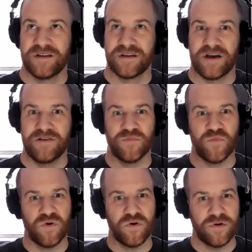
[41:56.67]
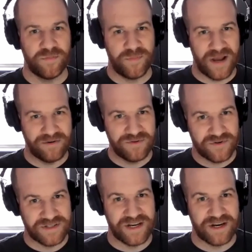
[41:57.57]
kind of moral
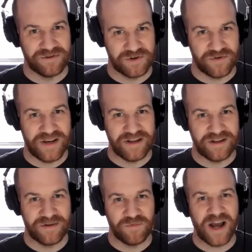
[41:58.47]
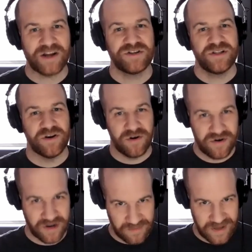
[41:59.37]
boundaries that I was creating that were actually
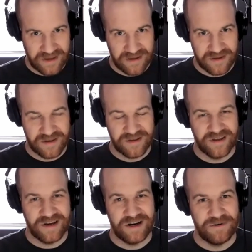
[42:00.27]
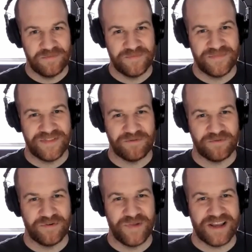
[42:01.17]
hurting me, that
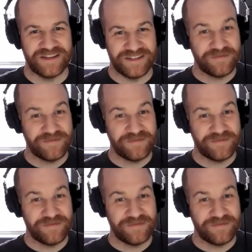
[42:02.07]
were making it